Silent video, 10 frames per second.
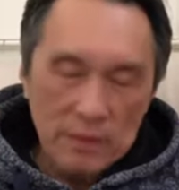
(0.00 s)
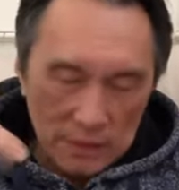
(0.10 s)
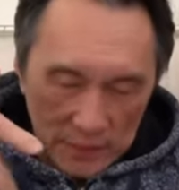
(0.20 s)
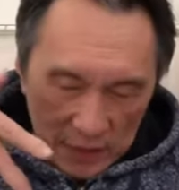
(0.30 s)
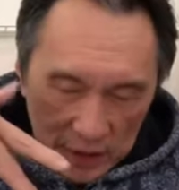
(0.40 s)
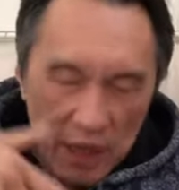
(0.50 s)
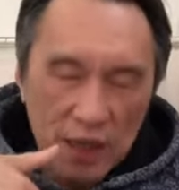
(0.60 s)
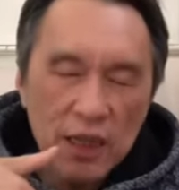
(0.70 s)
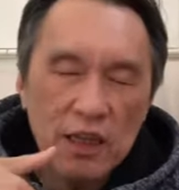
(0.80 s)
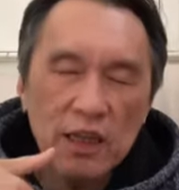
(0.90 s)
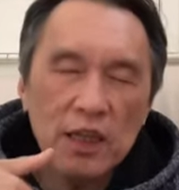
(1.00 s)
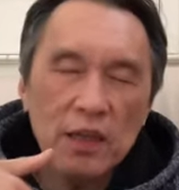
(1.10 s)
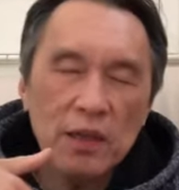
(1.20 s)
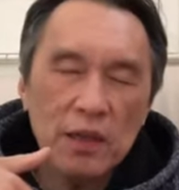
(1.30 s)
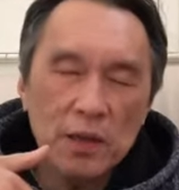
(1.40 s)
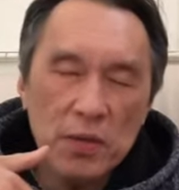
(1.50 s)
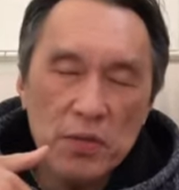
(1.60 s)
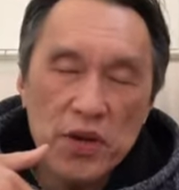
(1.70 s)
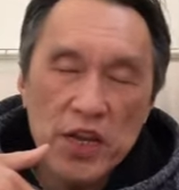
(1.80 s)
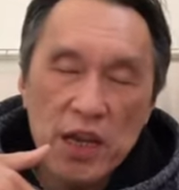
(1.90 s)
sinking the
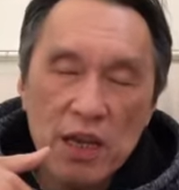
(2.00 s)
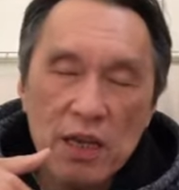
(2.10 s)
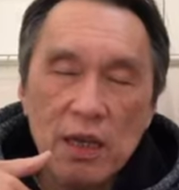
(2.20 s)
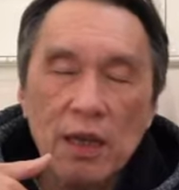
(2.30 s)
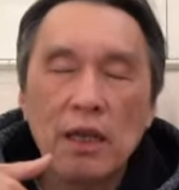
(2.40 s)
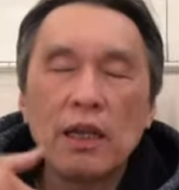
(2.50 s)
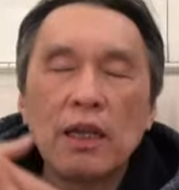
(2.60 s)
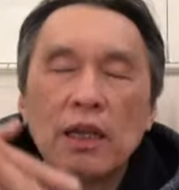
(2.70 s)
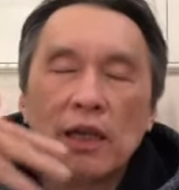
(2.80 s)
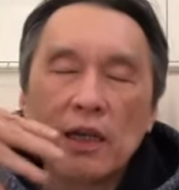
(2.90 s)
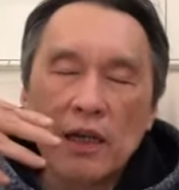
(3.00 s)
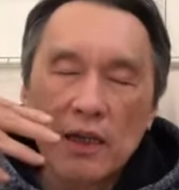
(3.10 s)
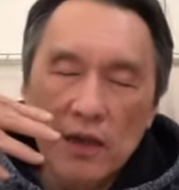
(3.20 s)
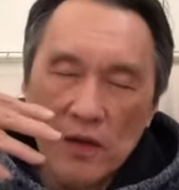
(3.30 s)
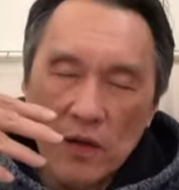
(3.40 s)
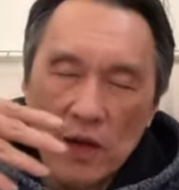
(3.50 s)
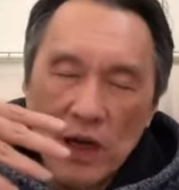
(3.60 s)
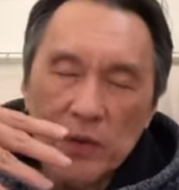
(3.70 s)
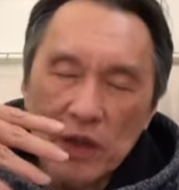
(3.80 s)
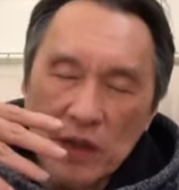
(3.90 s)
breathing, or
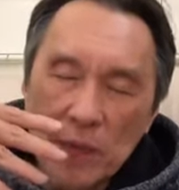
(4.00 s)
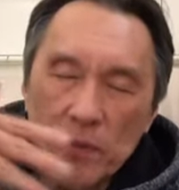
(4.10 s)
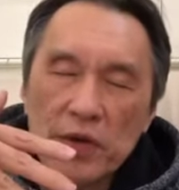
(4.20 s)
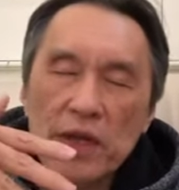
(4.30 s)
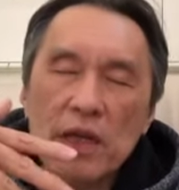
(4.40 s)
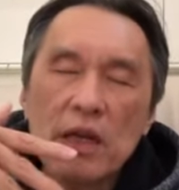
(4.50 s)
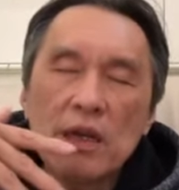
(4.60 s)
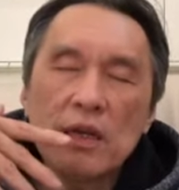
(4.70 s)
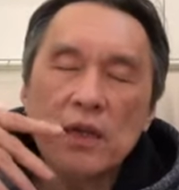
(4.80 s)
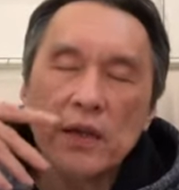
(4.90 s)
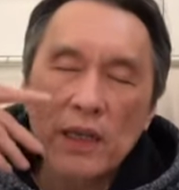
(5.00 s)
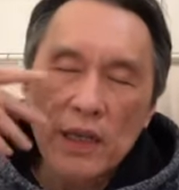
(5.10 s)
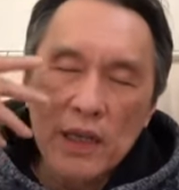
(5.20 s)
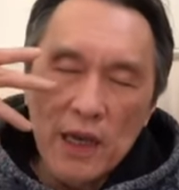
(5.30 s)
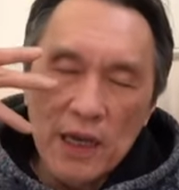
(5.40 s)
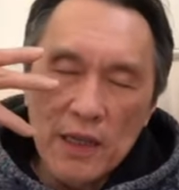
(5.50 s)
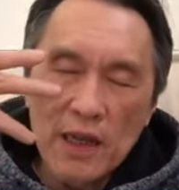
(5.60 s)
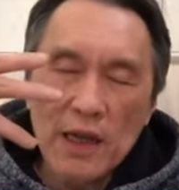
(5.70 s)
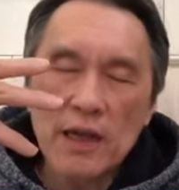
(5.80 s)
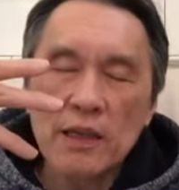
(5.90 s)
have the deep breathing, and
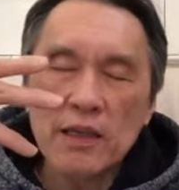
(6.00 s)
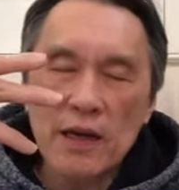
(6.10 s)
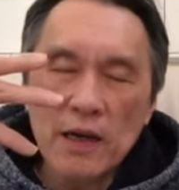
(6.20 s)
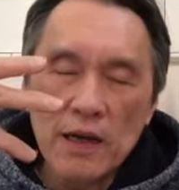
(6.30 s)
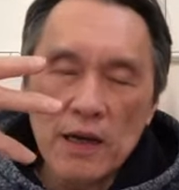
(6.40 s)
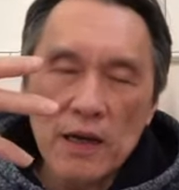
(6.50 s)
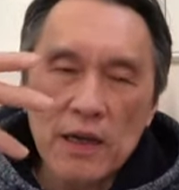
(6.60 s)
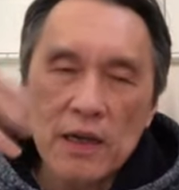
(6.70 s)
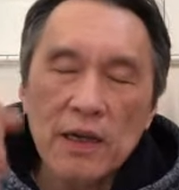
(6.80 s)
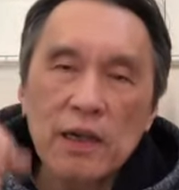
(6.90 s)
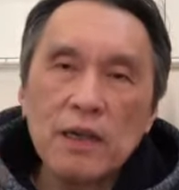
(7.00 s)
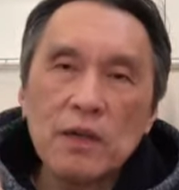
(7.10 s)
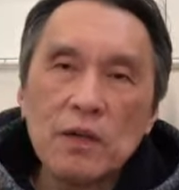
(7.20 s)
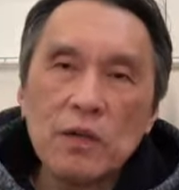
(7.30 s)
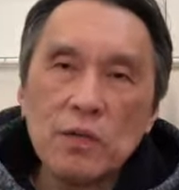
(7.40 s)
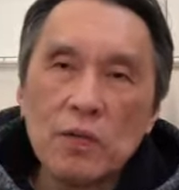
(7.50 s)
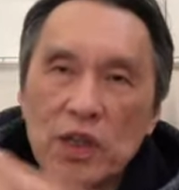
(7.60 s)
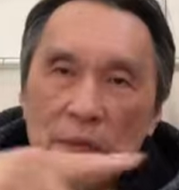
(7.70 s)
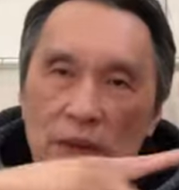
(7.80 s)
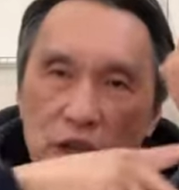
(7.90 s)
then with
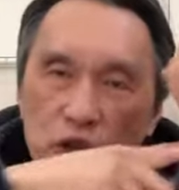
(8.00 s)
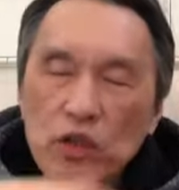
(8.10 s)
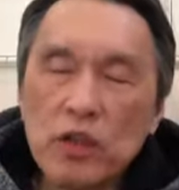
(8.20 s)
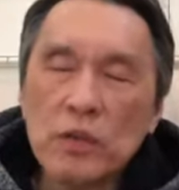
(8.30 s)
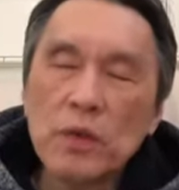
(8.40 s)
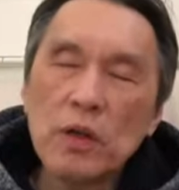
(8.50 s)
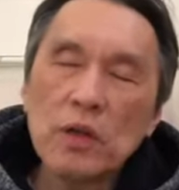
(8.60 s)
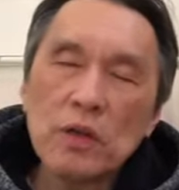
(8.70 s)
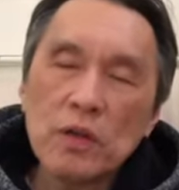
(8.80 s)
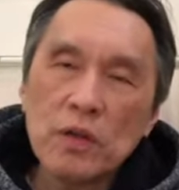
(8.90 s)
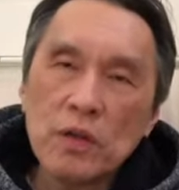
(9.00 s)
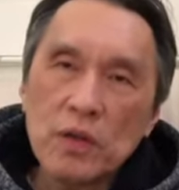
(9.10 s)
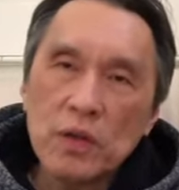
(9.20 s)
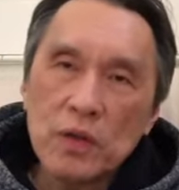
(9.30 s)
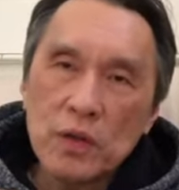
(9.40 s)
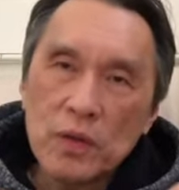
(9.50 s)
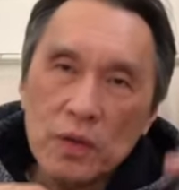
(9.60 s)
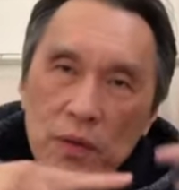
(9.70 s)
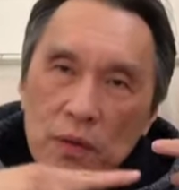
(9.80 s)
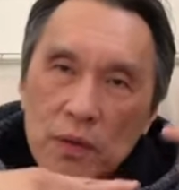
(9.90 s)
the measurable
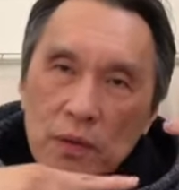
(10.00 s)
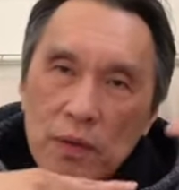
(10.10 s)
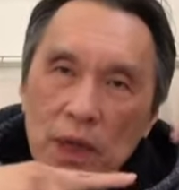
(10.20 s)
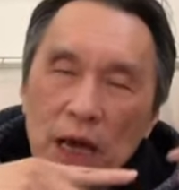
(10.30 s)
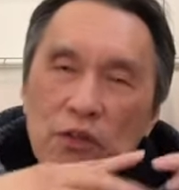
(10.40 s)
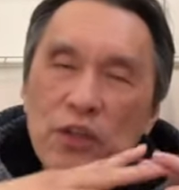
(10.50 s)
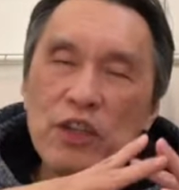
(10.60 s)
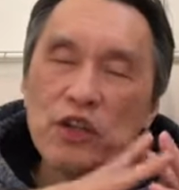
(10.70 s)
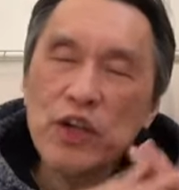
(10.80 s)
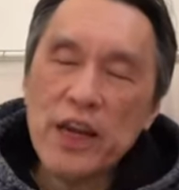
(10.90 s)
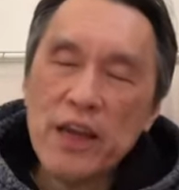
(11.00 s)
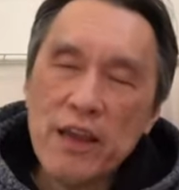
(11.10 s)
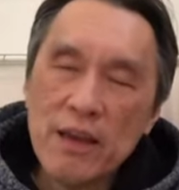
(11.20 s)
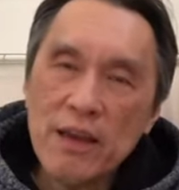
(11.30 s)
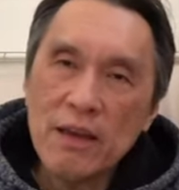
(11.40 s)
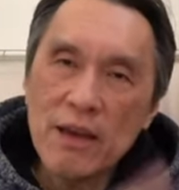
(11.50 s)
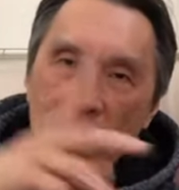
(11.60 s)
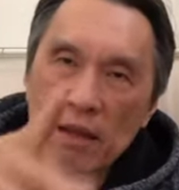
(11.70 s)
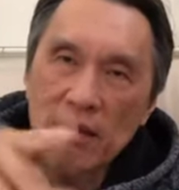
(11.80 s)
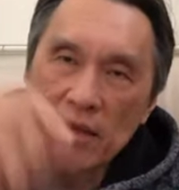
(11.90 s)
heart rate tracking
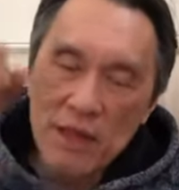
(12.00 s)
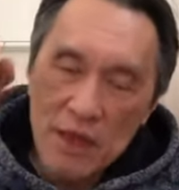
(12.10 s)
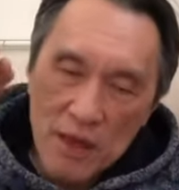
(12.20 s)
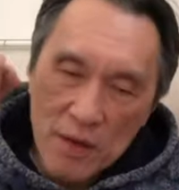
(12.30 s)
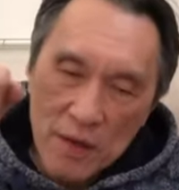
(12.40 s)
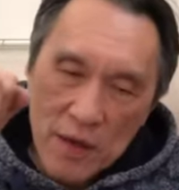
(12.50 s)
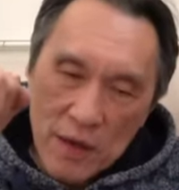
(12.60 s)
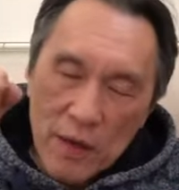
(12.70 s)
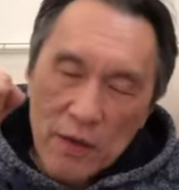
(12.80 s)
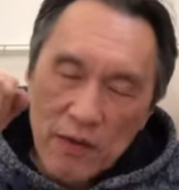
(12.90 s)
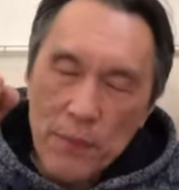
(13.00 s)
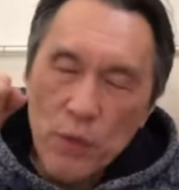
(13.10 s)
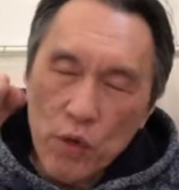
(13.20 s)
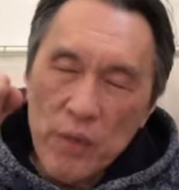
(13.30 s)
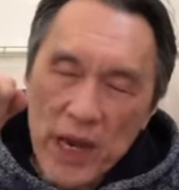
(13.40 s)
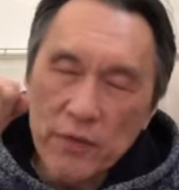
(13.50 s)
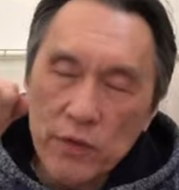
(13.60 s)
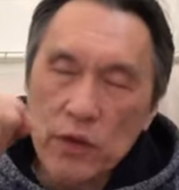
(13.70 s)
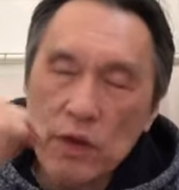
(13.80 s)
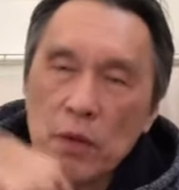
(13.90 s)
and the Red Boat banned
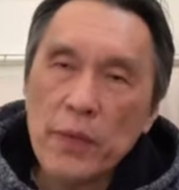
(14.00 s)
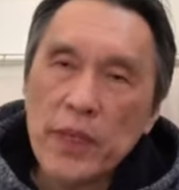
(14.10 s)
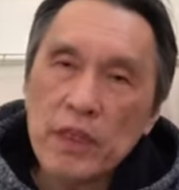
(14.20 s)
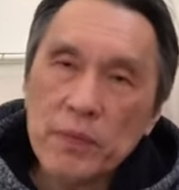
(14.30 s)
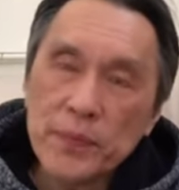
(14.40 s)
for the momentum.